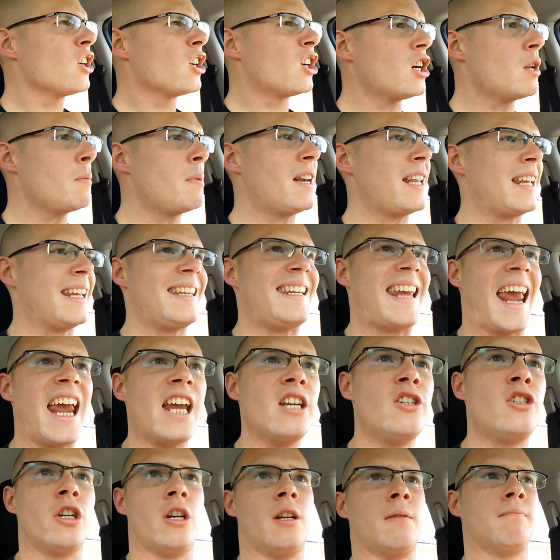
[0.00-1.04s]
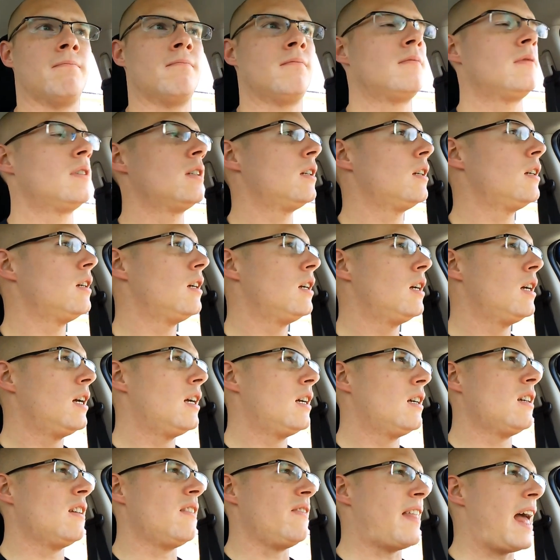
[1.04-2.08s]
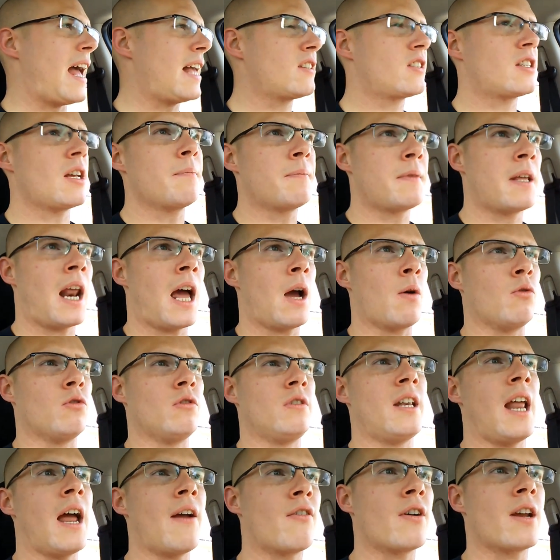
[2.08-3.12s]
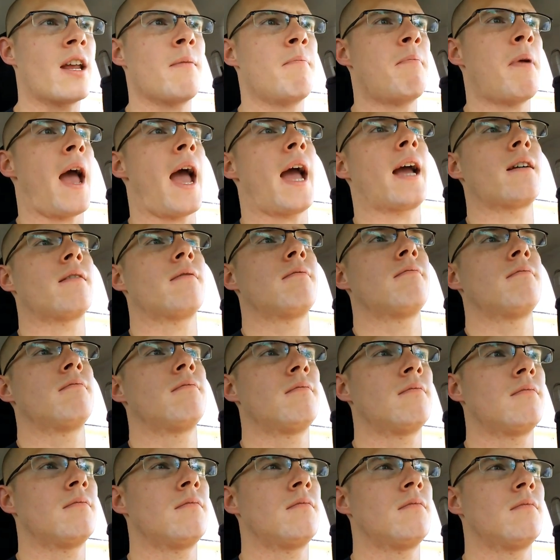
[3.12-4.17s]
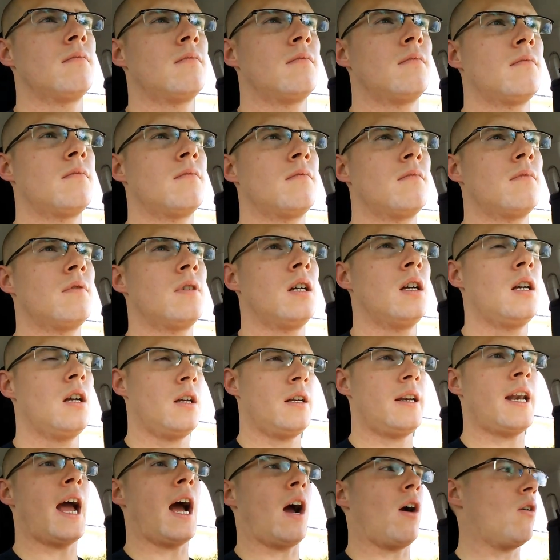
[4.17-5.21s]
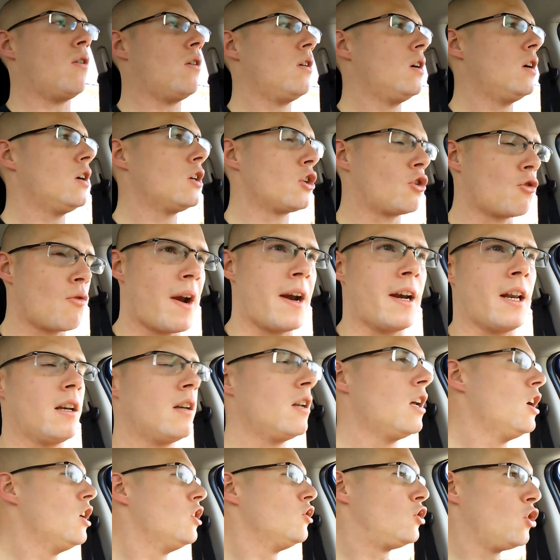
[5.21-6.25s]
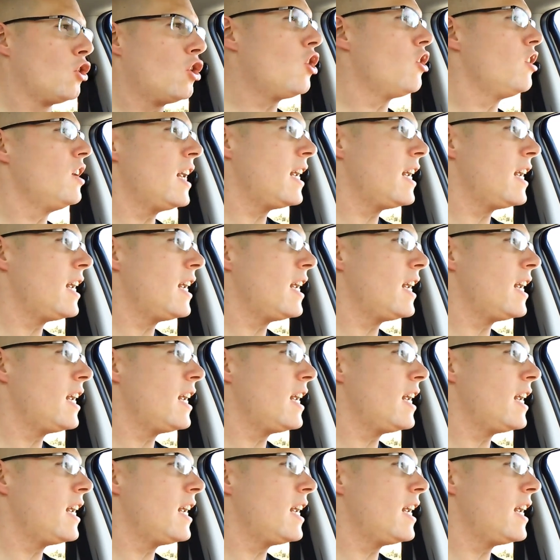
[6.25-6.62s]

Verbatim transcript: could have been engaging him. That's something I will never get back. Now, granted, do you